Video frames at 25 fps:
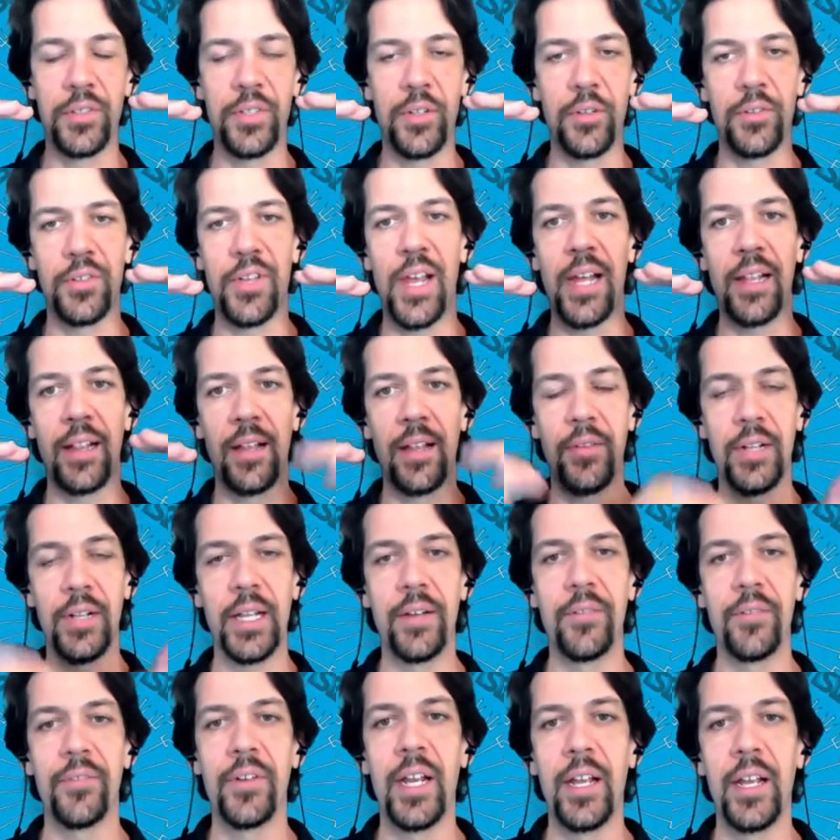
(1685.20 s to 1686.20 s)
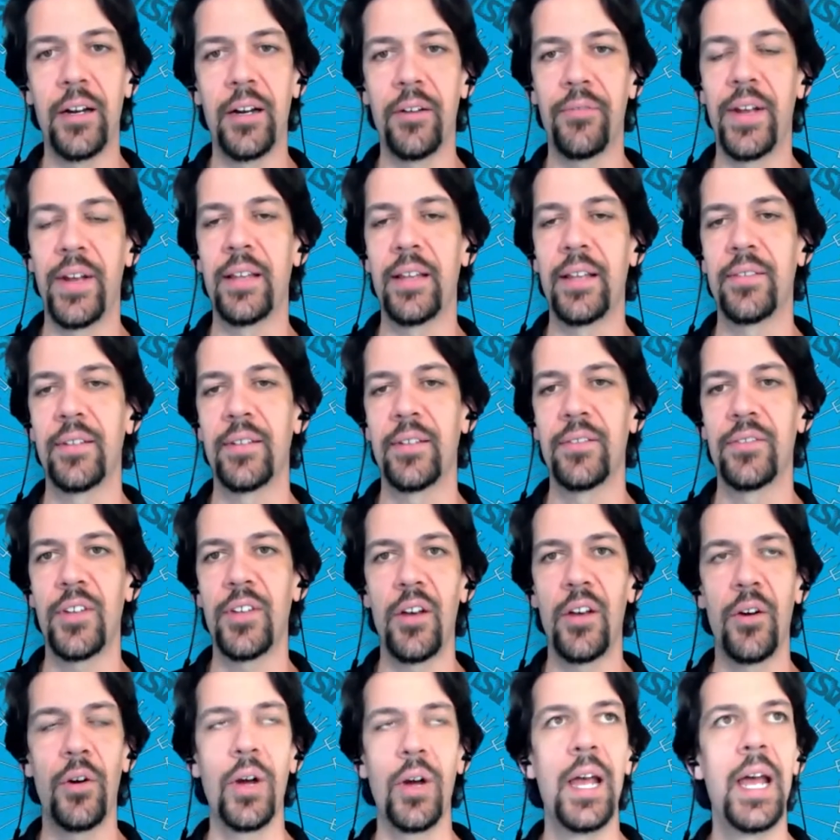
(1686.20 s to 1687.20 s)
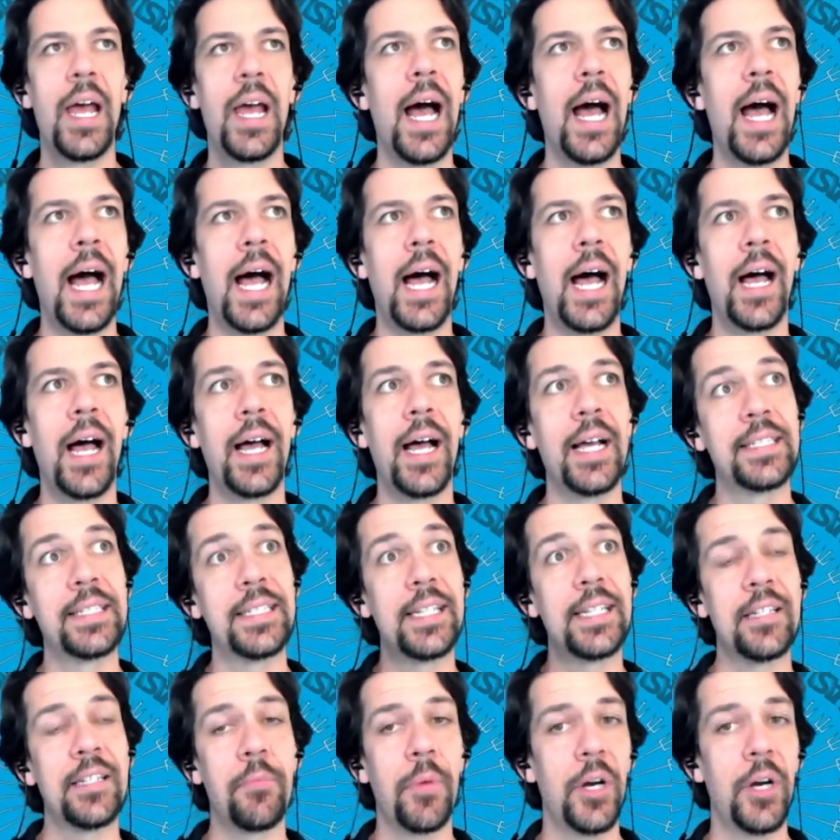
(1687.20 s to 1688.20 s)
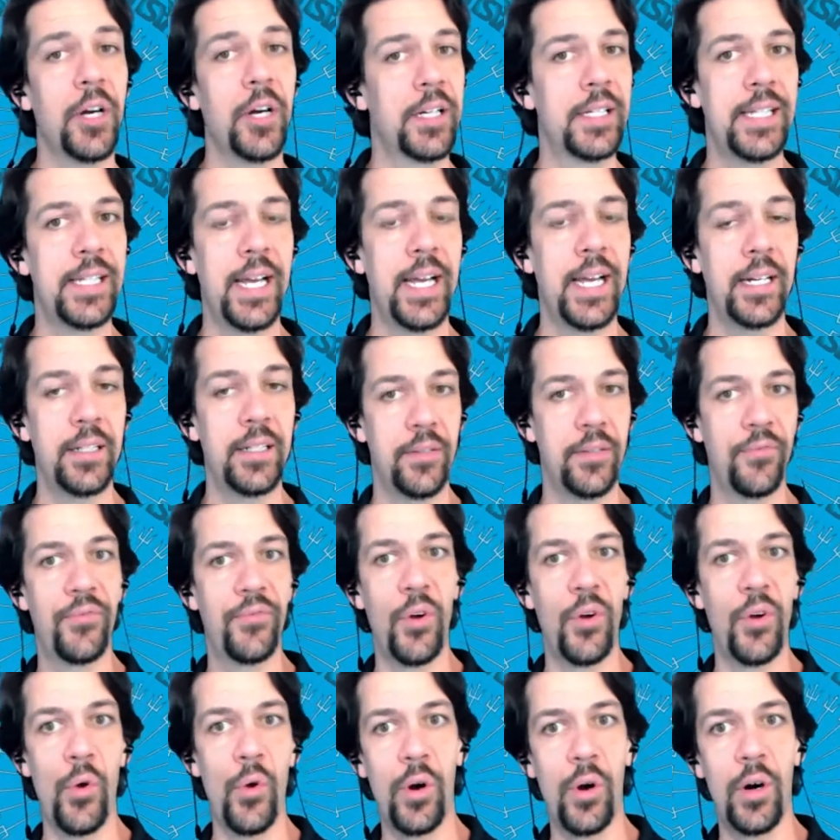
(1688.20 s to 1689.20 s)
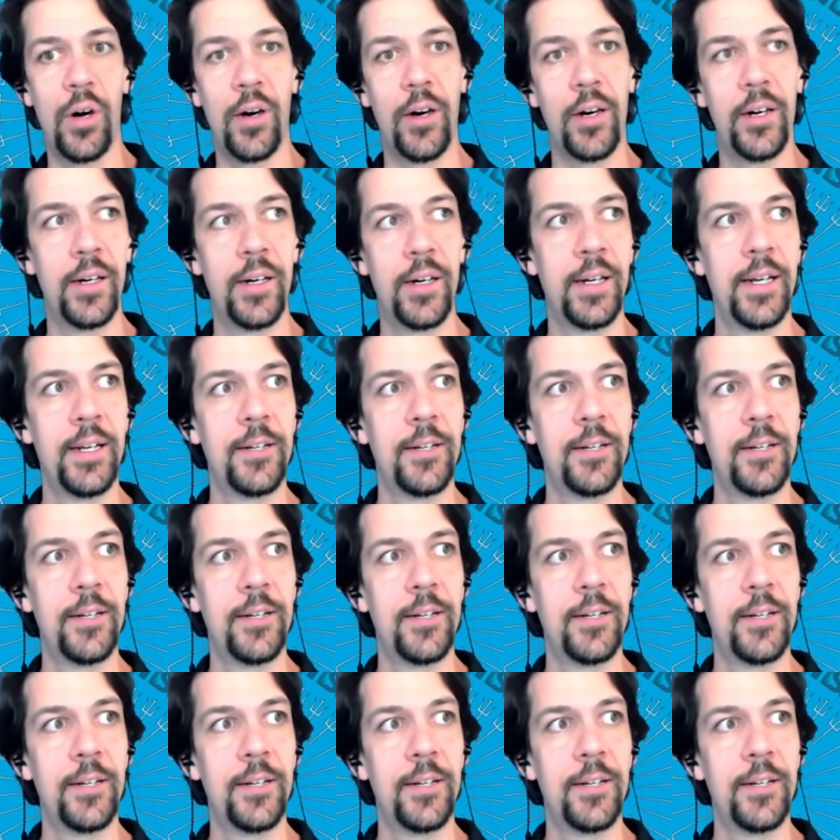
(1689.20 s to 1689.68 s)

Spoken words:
high level interfaces. So a system architect for